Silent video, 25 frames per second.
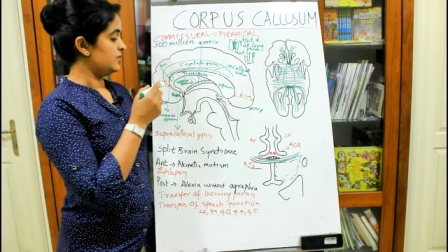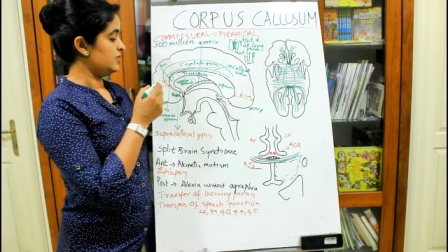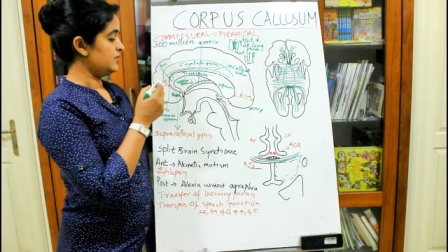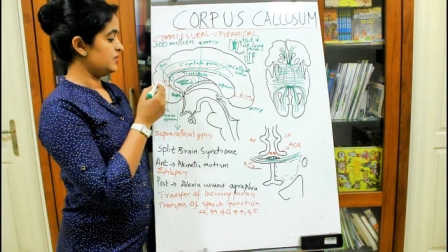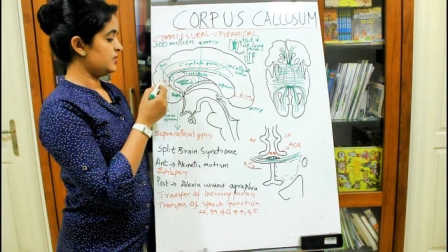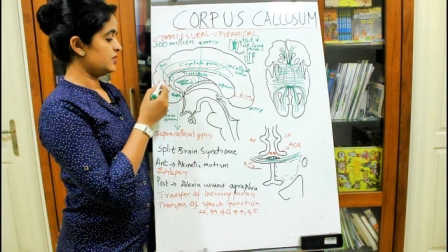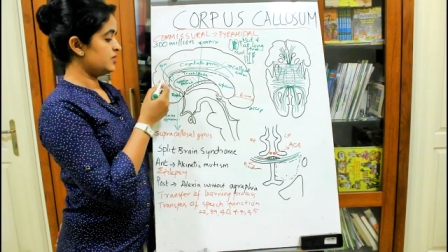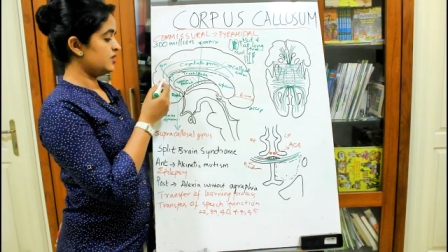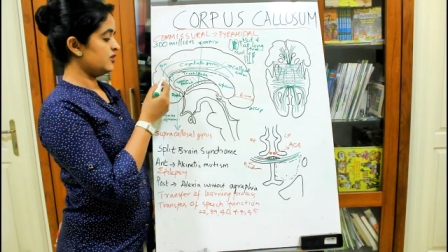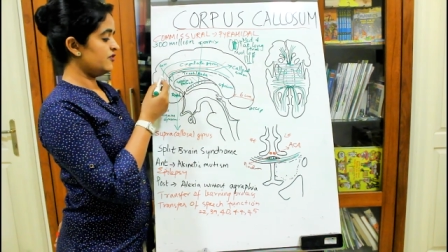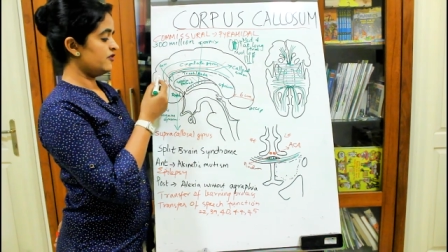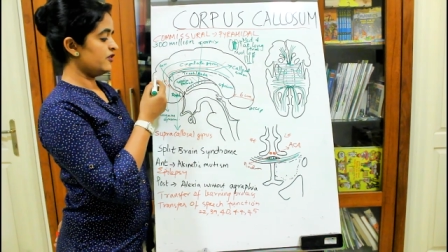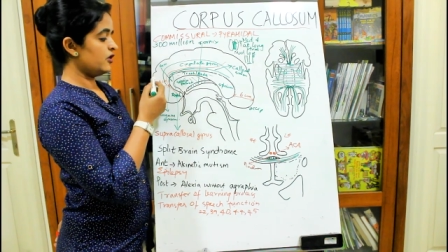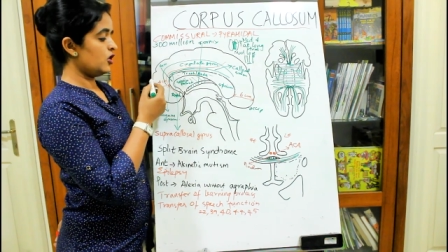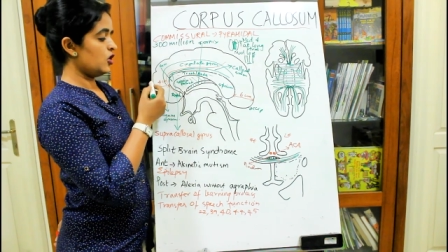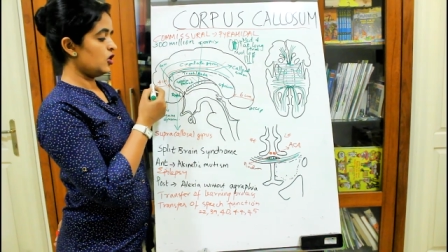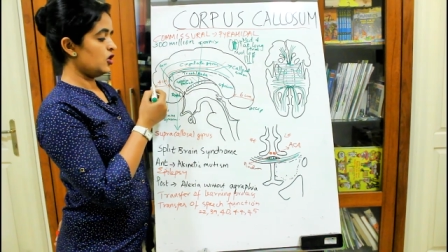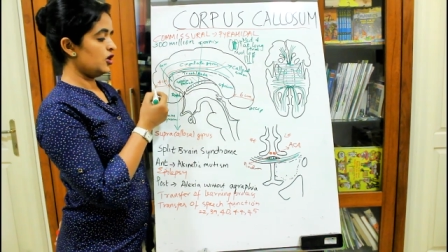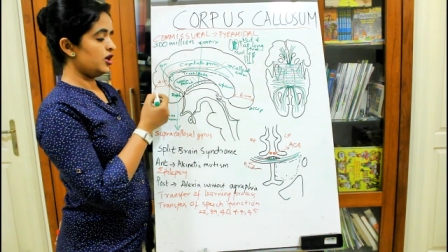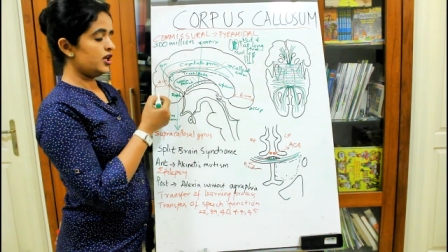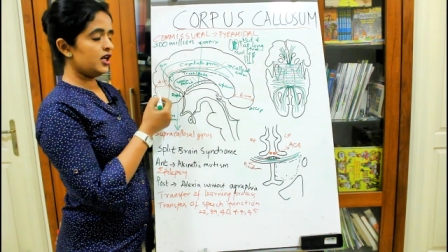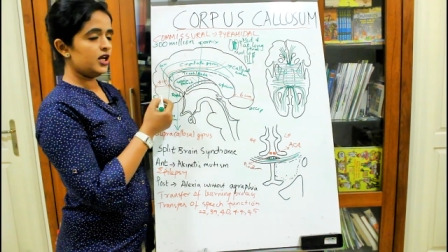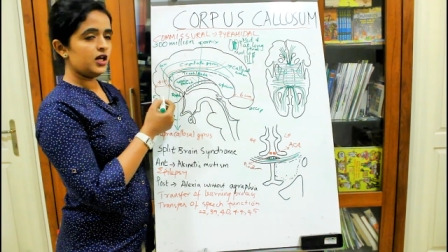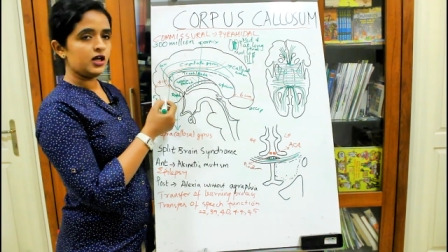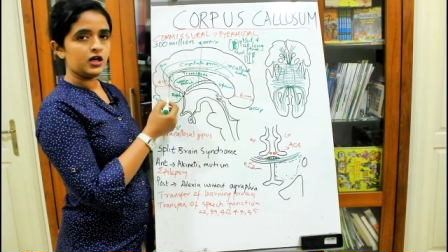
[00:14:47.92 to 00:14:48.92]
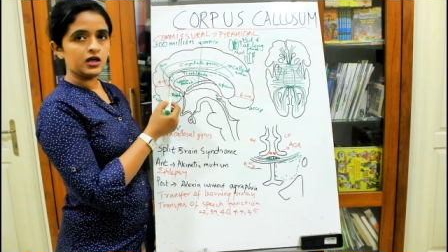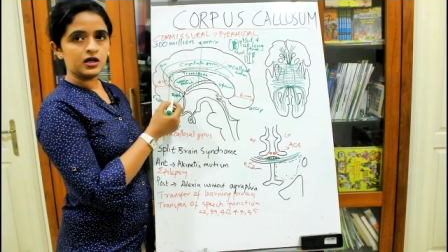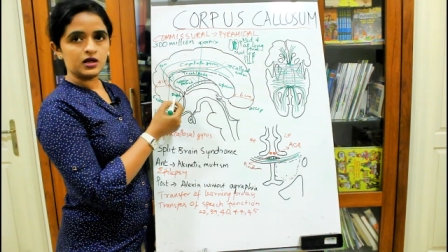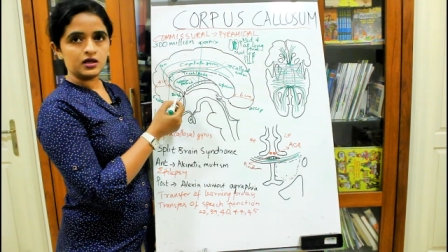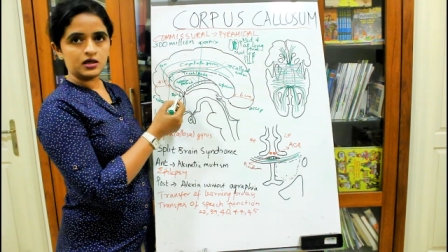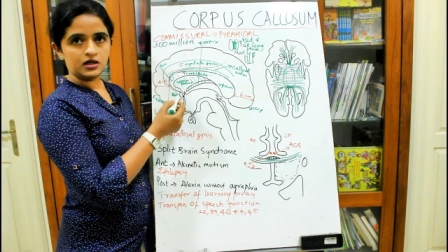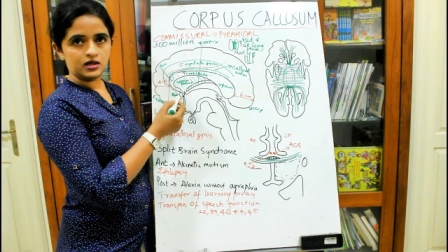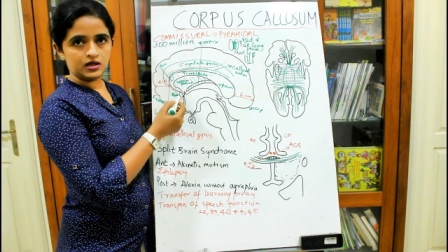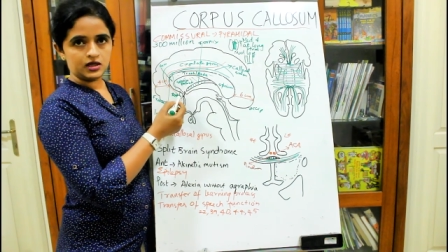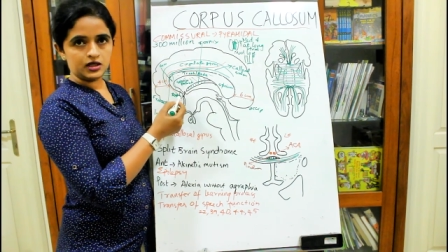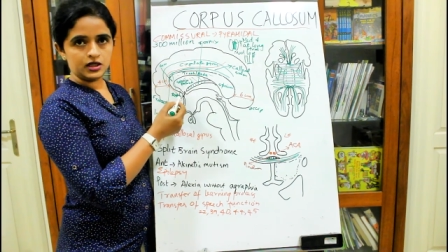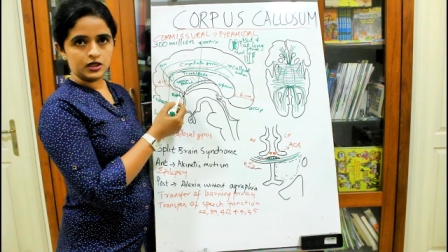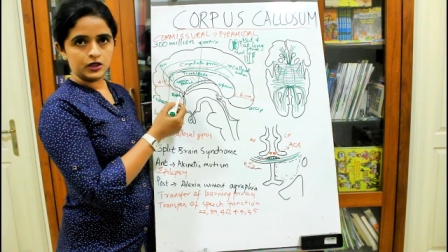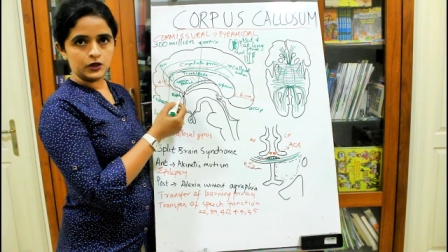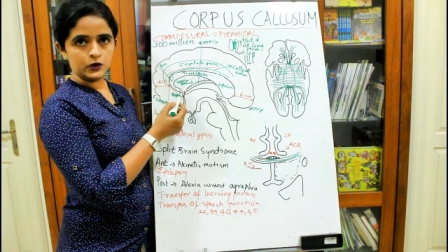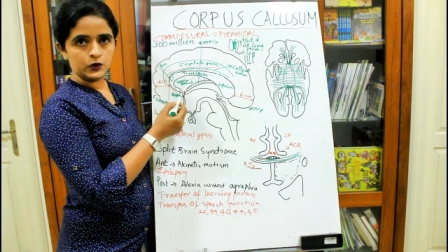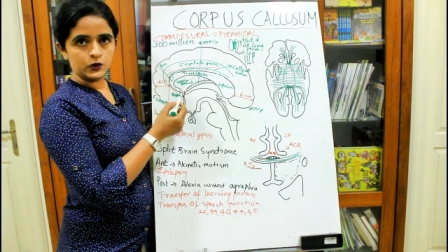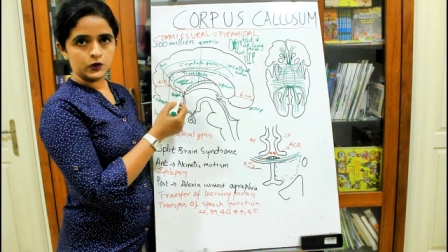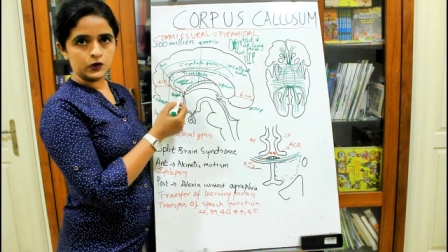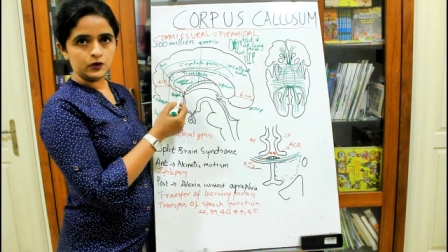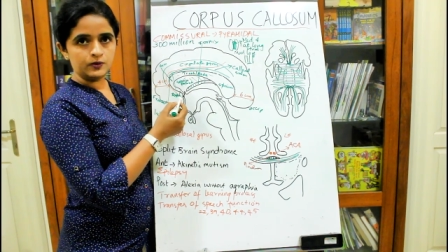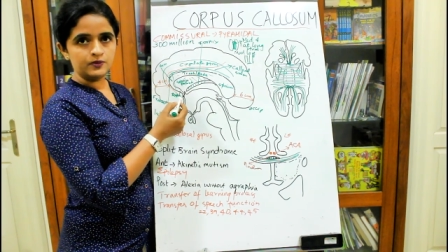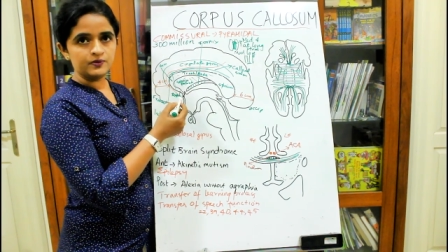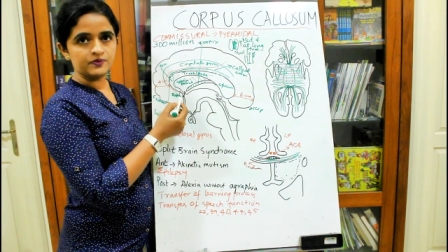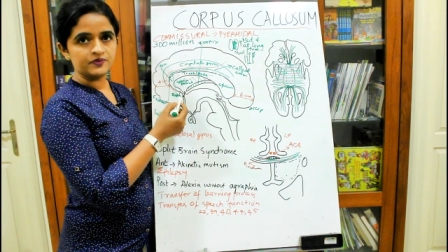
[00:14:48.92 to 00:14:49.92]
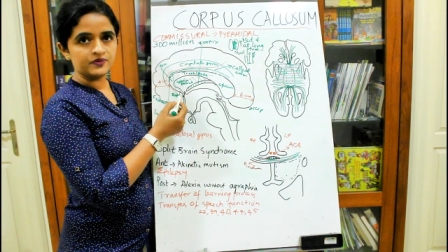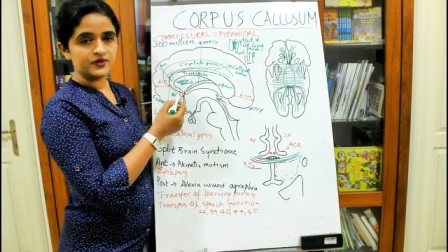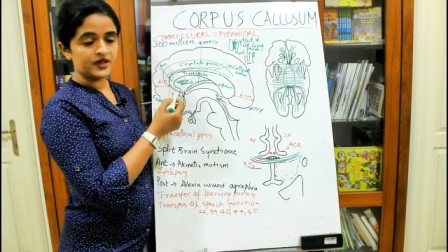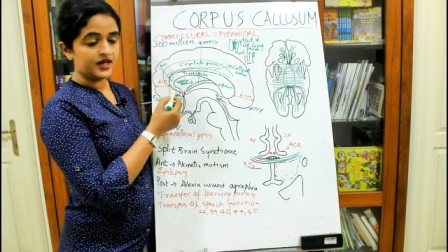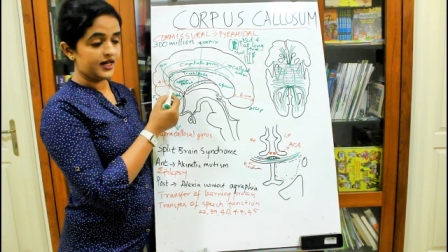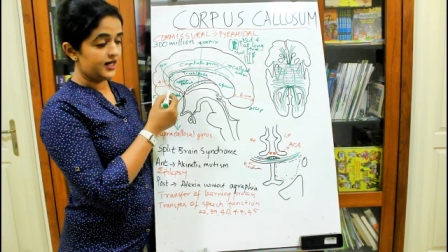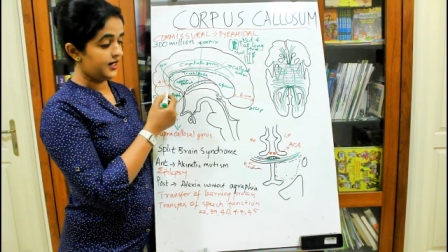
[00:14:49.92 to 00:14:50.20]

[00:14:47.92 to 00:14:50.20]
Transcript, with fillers: This is the frontal uh, lobe.